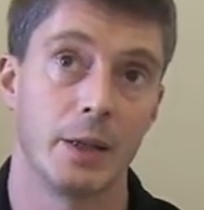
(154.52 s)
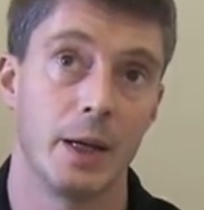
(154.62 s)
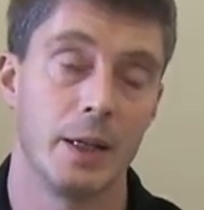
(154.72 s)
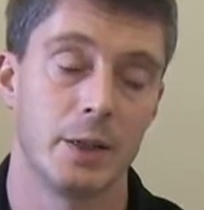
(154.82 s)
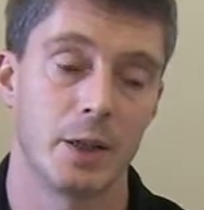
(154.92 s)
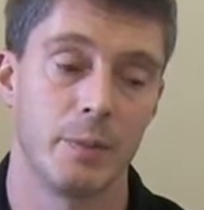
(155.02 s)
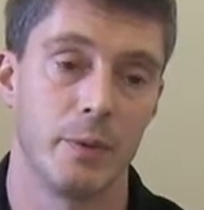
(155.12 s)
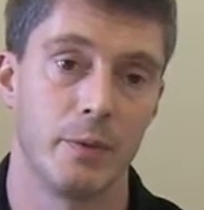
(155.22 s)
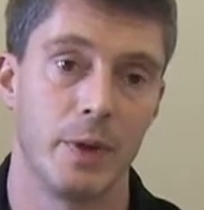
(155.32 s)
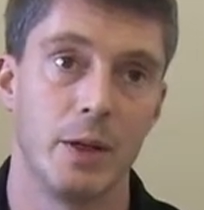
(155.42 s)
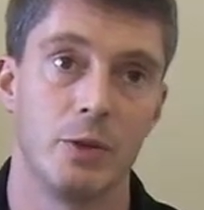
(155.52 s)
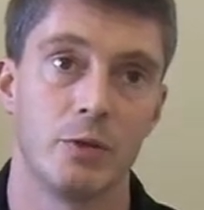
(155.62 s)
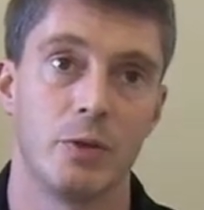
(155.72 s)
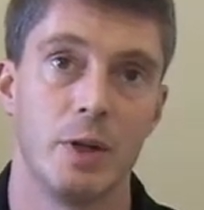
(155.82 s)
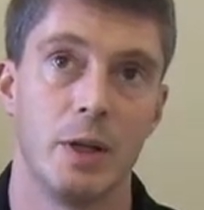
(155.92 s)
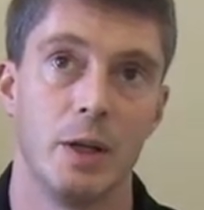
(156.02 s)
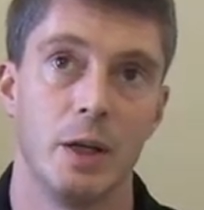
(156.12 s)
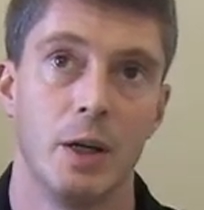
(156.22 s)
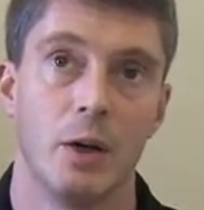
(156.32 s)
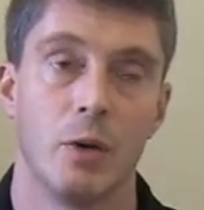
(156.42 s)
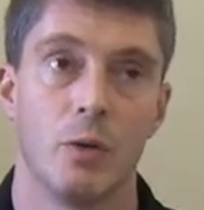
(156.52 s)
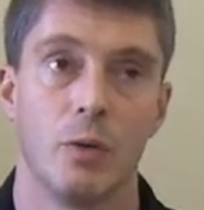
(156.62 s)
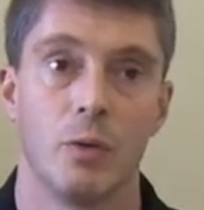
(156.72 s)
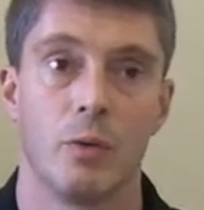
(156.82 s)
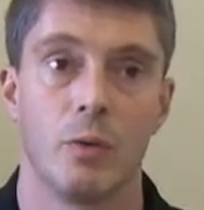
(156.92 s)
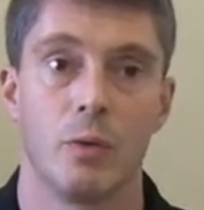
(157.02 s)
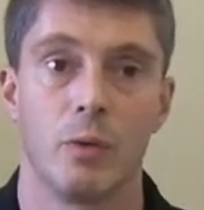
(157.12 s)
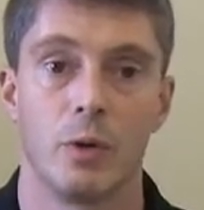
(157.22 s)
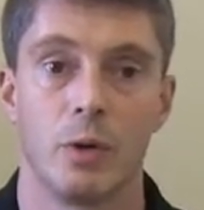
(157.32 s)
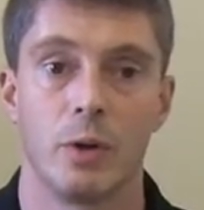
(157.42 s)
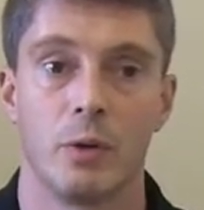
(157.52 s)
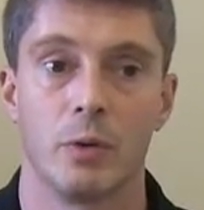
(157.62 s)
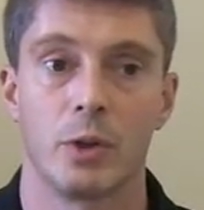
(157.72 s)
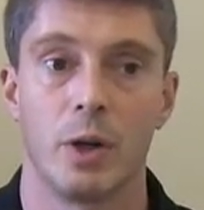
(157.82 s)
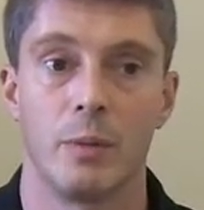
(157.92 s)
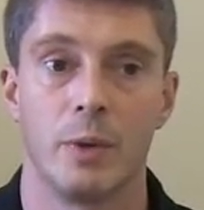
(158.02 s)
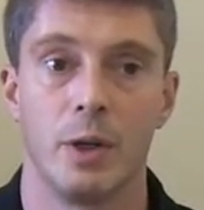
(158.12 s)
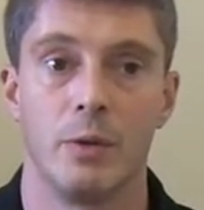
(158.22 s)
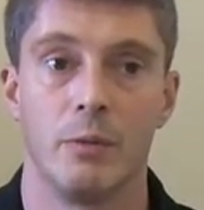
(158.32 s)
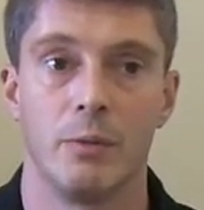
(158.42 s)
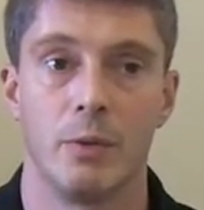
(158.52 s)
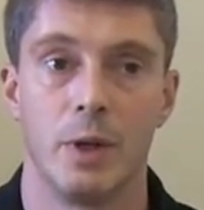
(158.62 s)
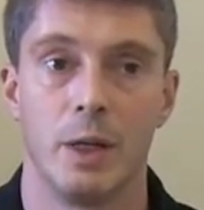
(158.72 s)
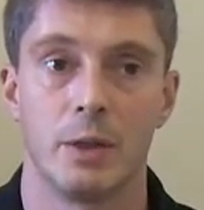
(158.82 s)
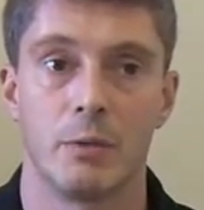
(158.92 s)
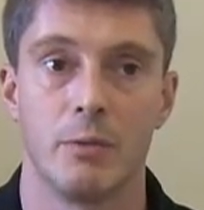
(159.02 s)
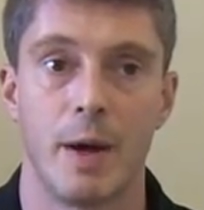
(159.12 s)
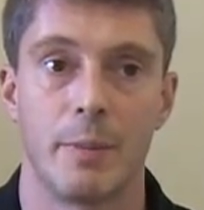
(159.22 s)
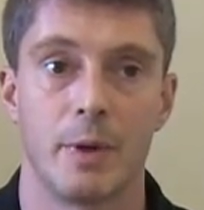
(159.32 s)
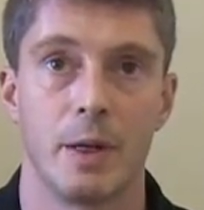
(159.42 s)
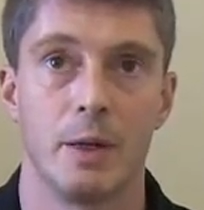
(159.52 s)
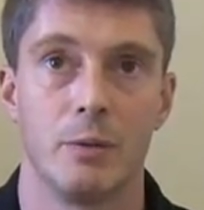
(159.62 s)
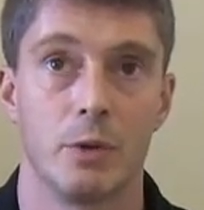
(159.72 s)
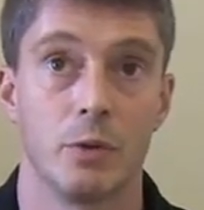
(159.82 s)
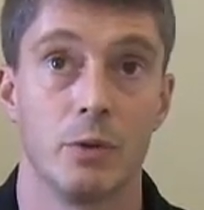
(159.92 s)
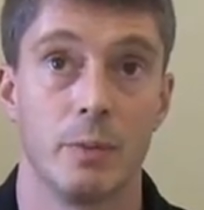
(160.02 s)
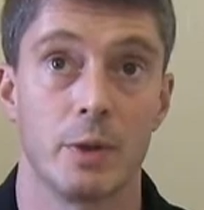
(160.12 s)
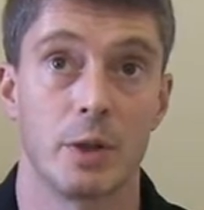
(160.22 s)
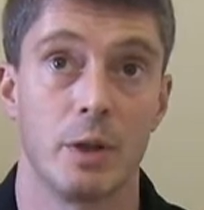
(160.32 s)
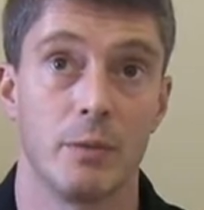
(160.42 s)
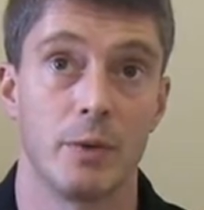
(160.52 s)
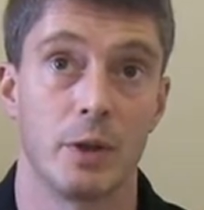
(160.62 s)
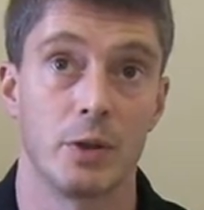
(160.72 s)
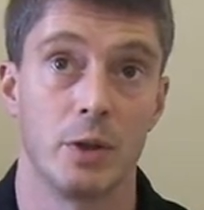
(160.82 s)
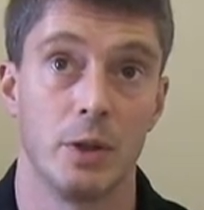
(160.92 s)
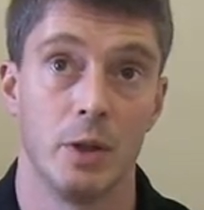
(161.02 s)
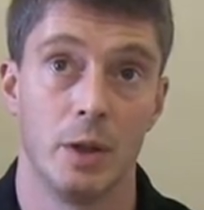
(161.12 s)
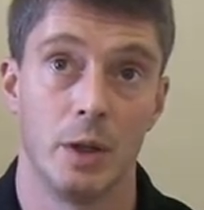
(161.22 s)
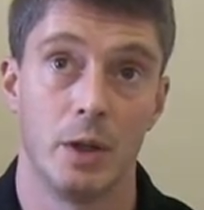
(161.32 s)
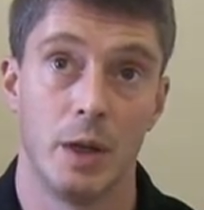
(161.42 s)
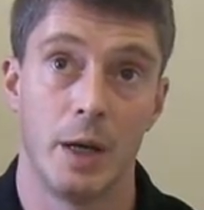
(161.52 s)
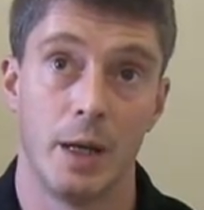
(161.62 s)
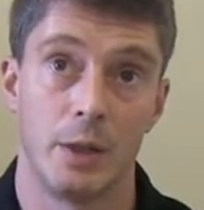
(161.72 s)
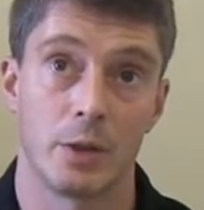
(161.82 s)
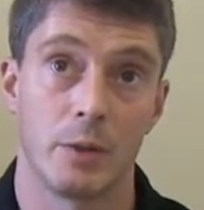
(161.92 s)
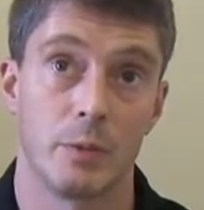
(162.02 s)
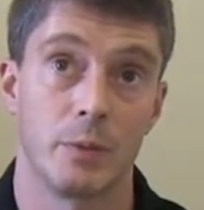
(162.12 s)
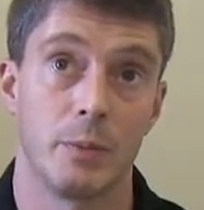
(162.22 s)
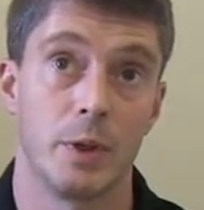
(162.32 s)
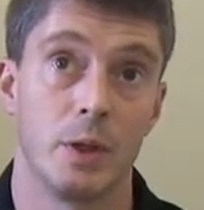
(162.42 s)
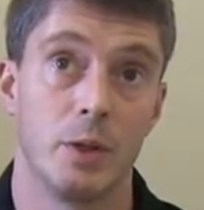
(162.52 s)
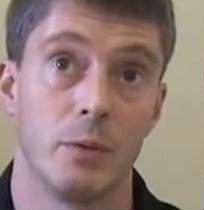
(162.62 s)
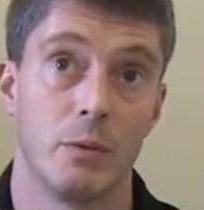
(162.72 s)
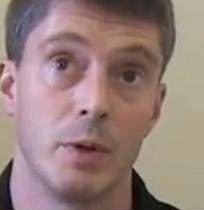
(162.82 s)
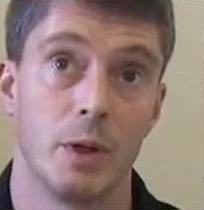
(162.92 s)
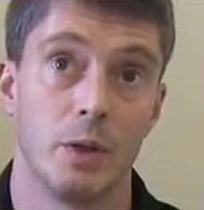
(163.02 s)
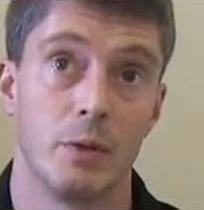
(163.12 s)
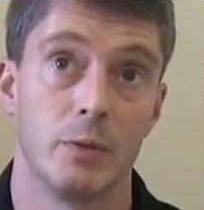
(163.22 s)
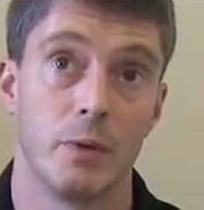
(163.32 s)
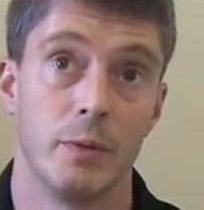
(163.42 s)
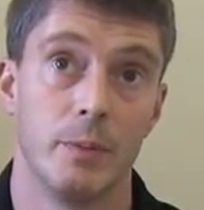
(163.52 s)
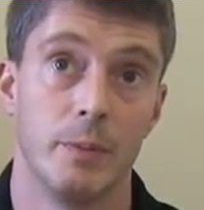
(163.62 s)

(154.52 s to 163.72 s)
any type of injury or time when you need to rapidly restore muscular function, enzymes would be really useful.